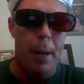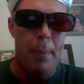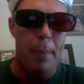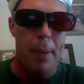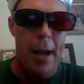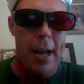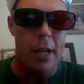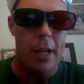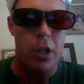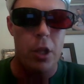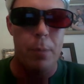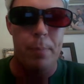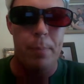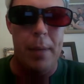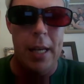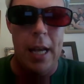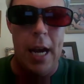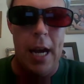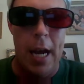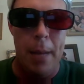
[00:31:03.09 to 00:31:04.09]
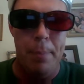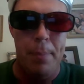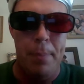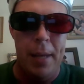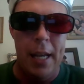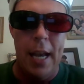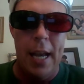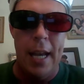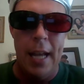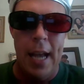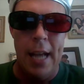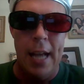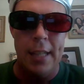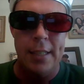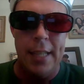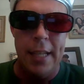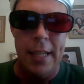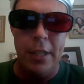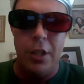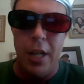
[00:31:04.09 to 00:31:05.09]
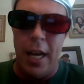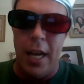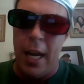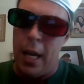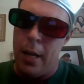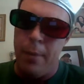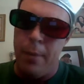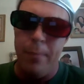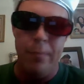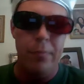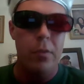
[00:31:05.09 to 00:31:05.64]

Bipasha, B I P A S H A.